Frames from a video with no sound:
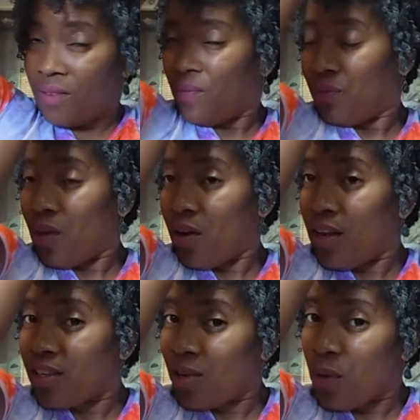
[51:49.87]
So
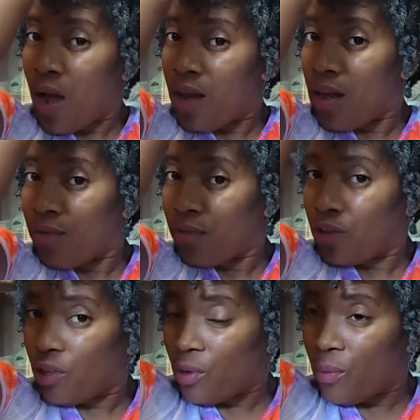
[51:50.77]
this is what I love to
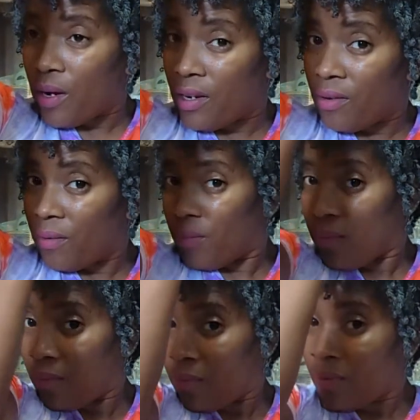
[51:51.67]
do when
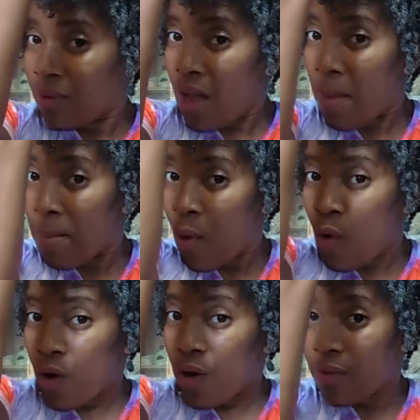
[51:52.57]
I'm
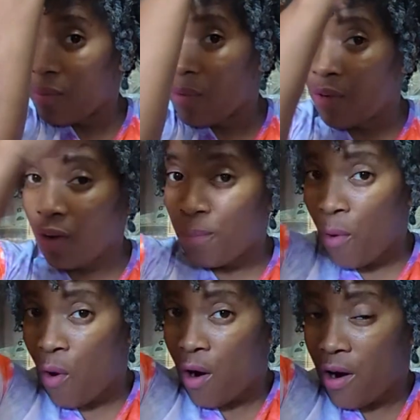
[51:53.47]
bored. When you're
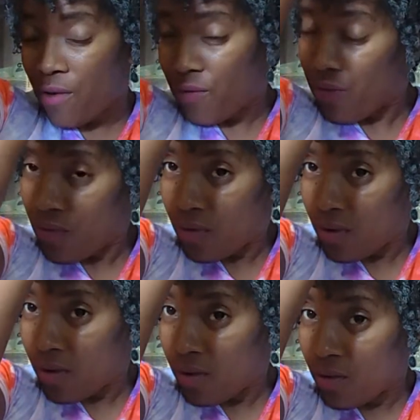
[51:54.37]
bored,
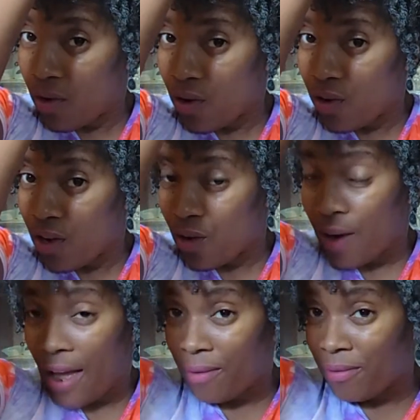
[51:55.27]
do you.
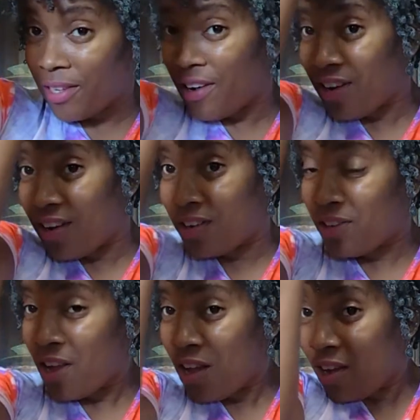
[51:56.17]
Like I'm serious.
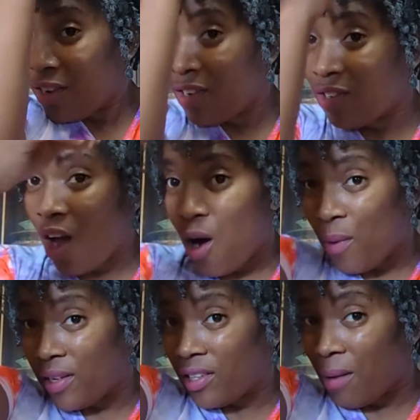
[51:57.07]
There's
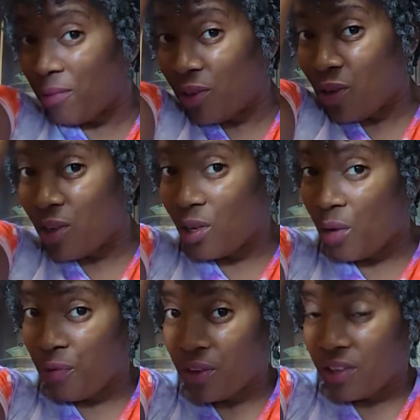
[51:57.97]
always something you could do
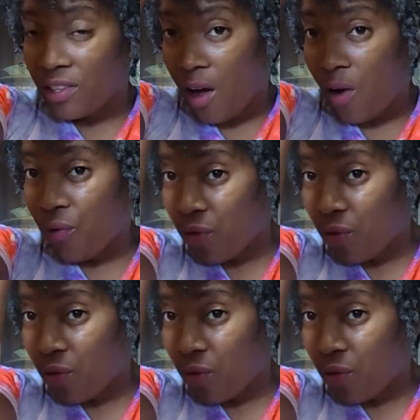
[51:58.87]
for yourself.